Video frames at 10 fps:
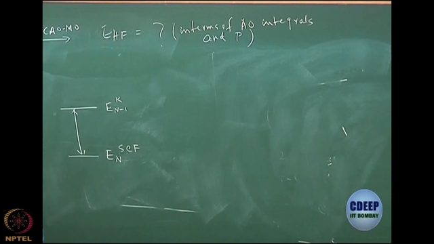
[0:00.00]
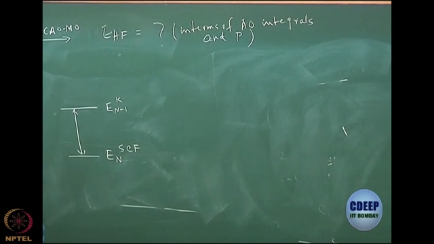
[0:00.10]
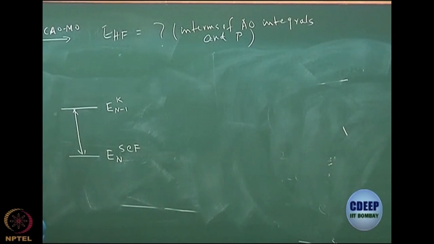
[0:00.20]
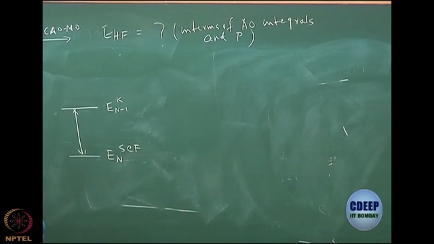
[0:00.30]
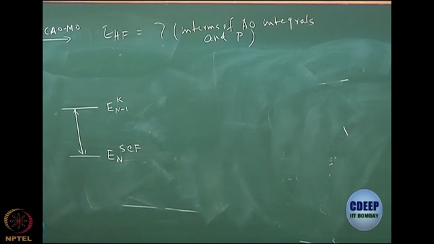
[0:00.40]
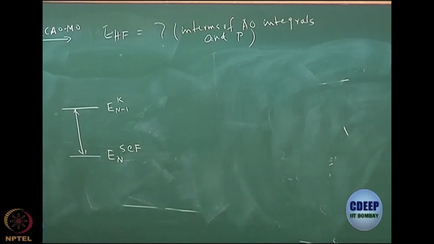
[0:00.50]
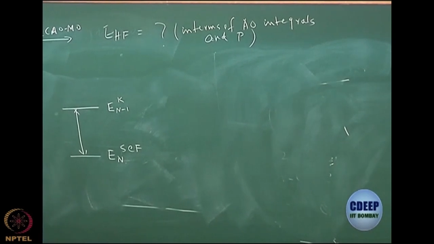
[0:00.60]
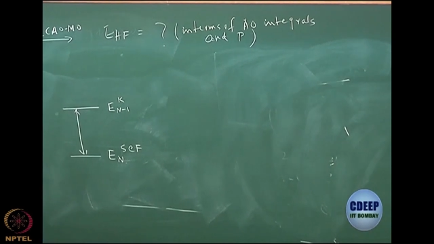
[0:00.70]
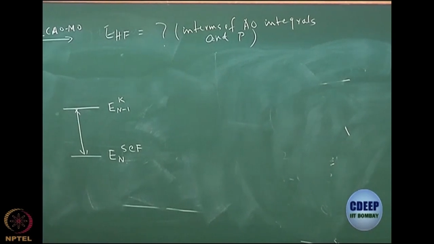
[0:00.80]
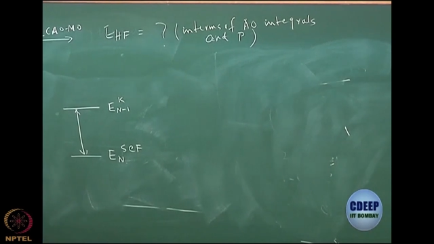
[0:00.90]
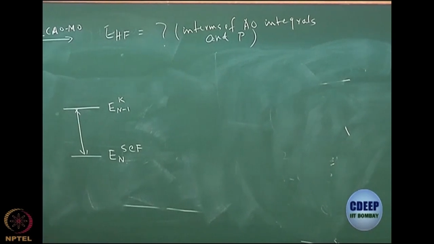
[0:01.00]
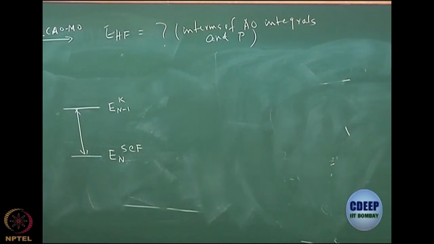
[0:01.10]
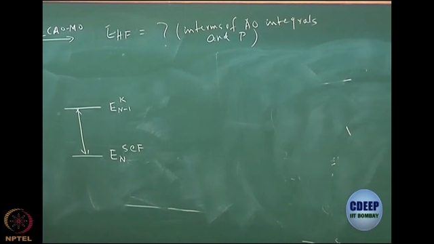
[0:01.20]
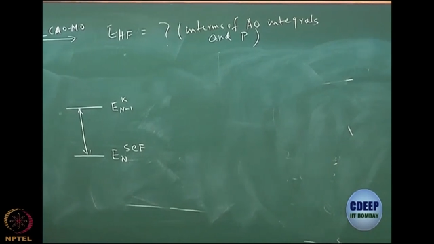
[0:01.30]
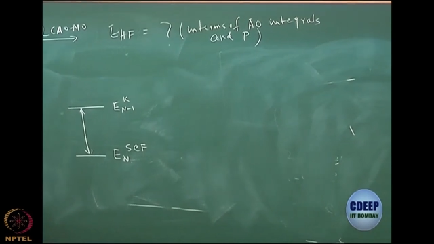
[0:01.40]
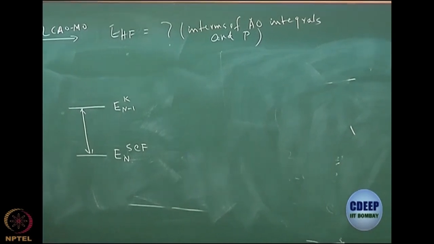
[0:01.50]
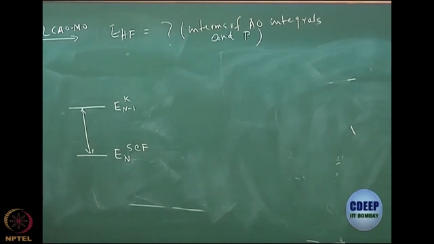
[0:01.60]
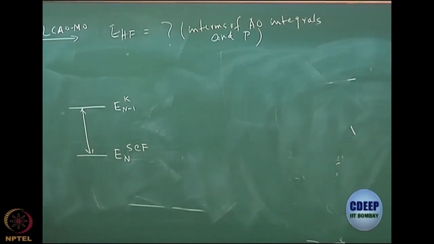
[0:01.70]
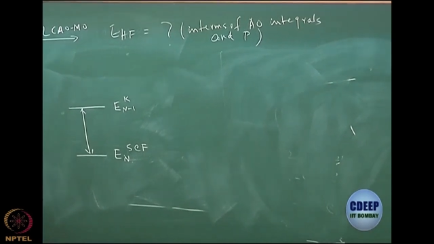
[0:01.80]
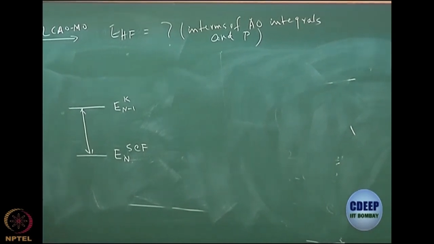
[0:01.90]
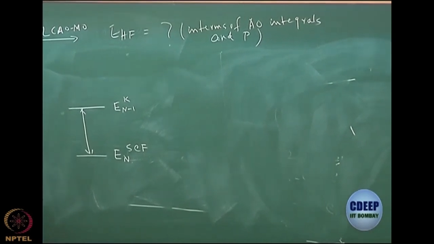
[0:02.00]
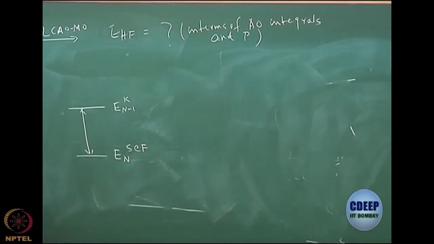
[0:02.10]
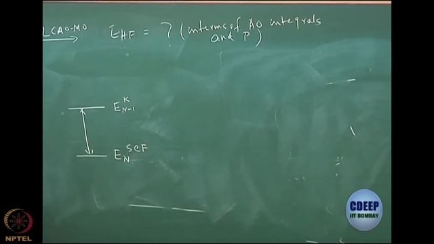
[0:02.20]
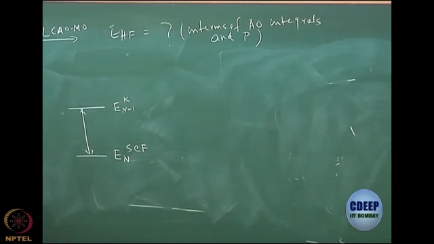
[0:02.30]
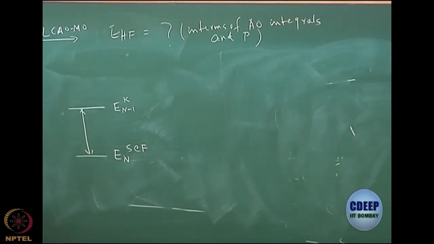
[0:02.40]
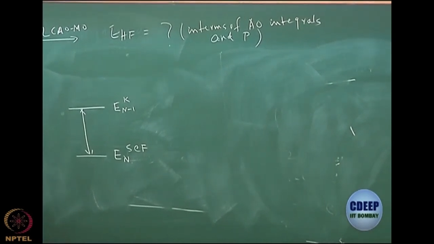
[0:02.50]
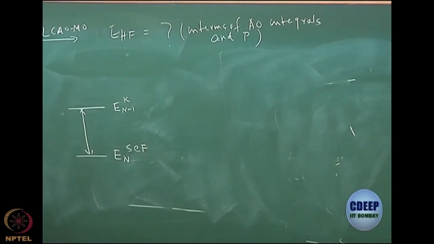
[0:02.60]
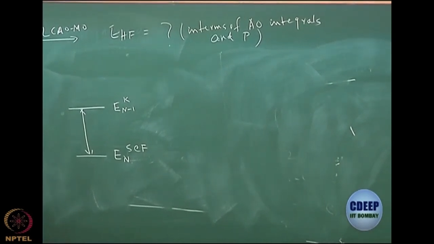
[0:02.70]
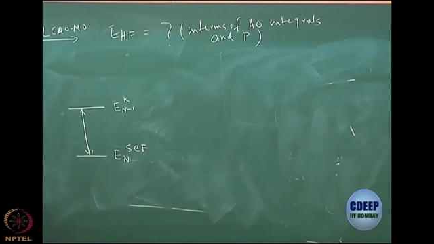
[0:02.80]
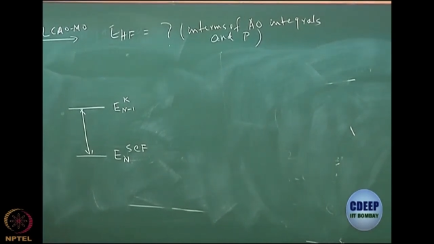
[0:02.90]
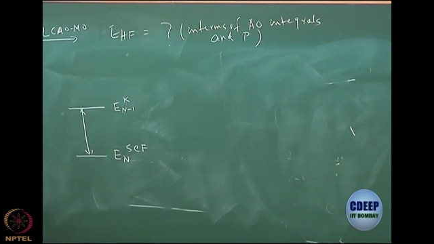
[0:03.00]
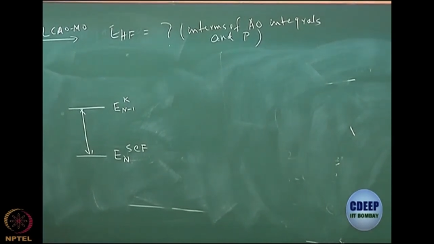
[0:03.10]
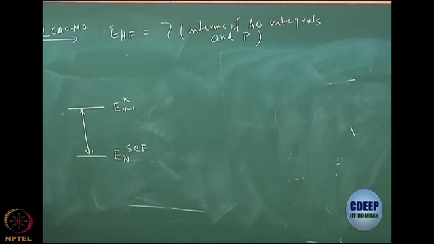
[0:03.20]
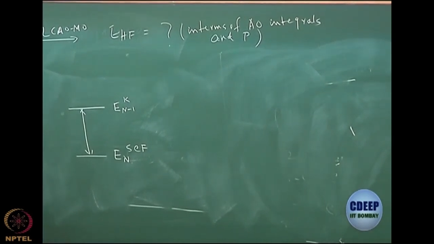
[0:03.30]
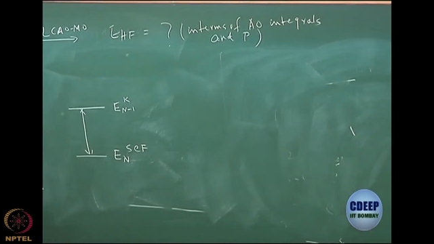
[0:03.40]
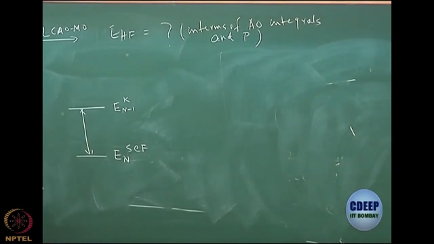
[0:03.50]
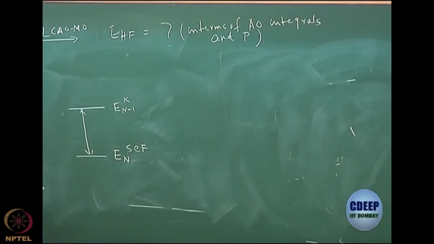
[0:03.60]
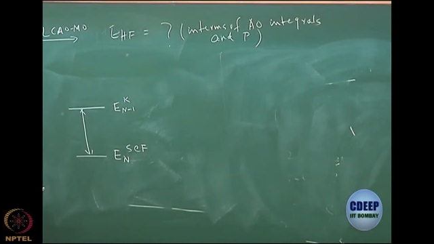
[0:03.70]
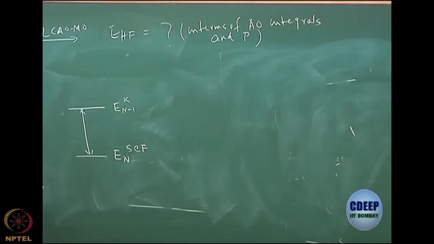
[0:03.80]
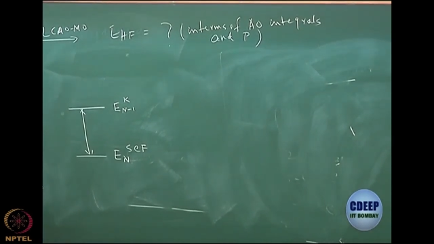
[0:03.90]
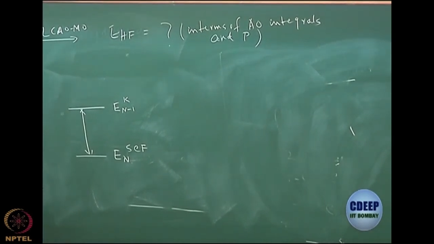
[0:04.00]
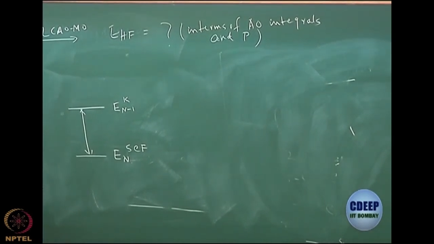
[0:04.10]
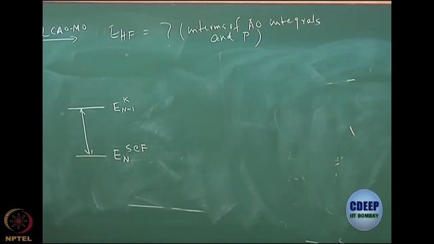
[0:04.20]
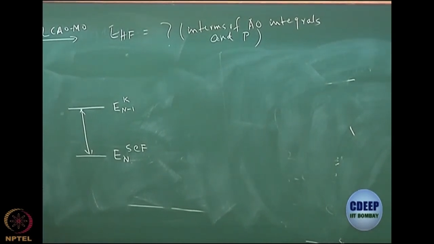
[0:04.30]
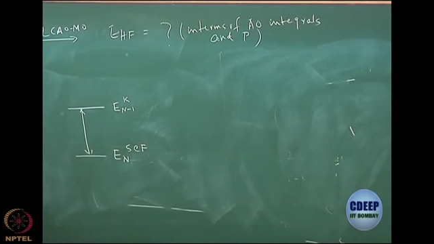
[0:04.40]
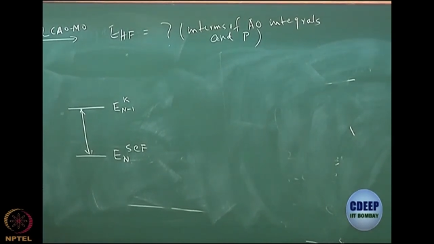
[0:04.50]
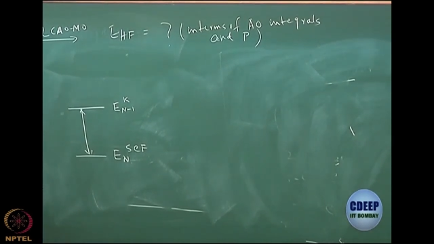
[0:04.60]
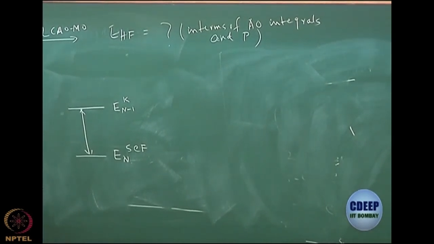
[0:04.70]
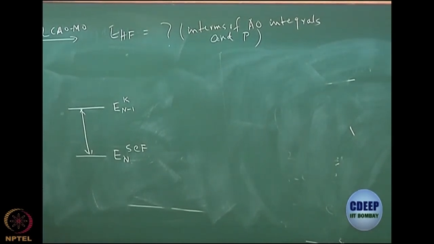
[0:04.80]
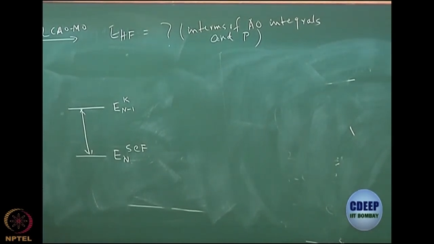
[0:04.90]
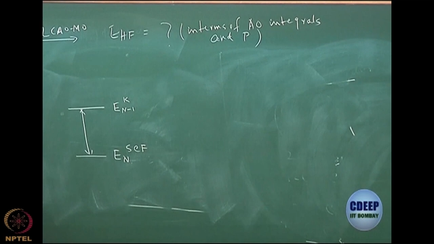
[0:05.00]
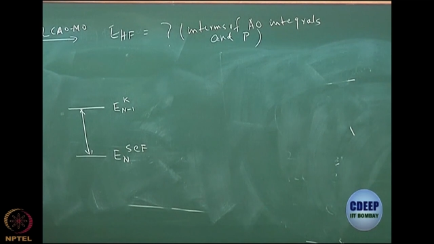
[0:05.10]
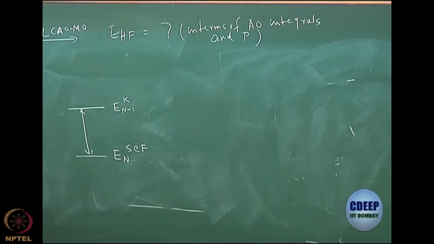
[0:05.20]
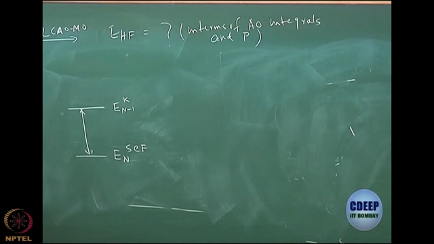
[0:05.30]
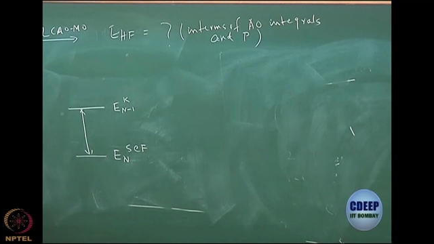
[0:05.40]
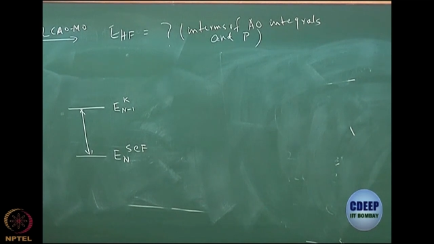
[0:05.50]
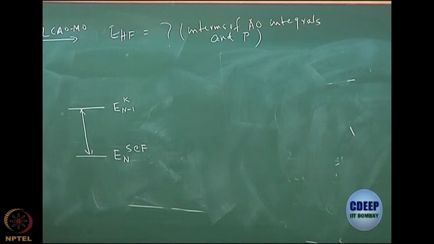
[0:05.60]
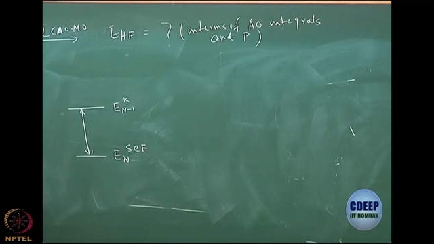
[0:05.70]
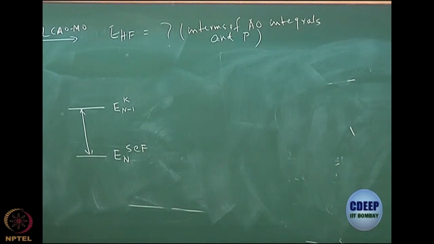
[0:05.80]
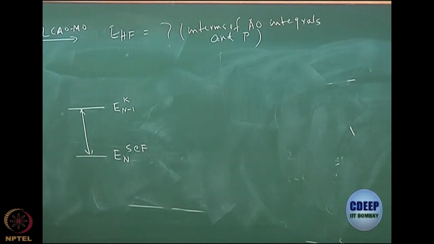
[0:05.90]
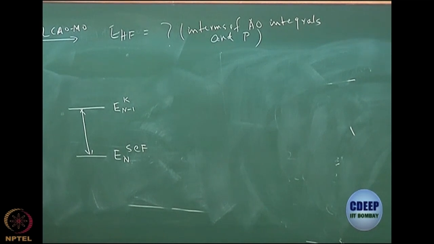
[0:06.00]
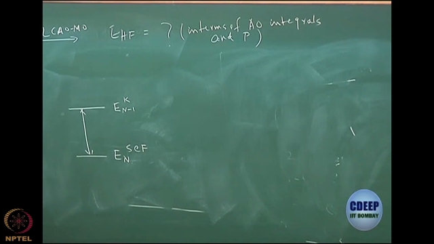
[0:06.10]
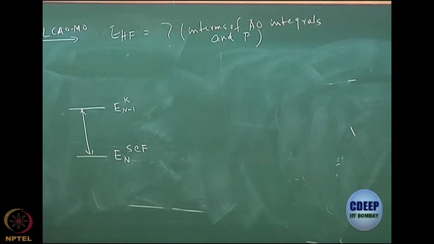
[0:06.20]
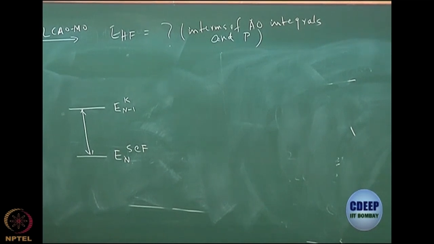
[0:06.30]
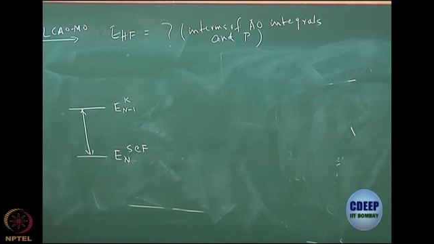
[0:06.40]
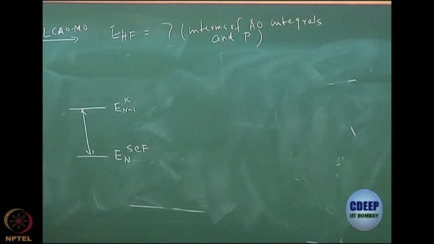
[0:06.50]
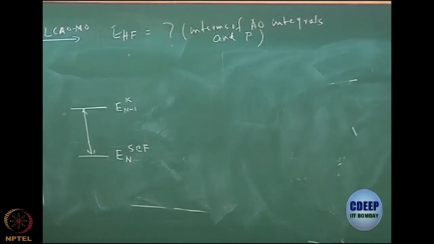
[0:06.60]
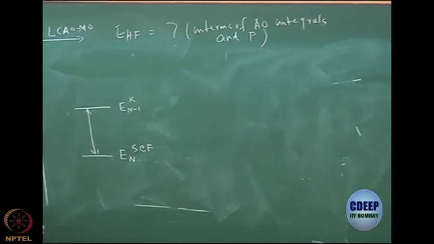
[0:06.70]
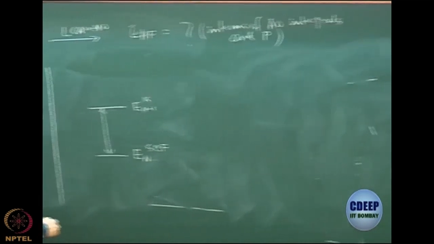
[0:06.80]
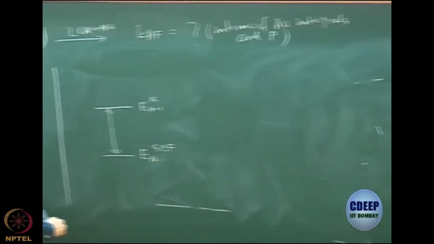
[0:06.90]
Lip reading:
(no speaker visible)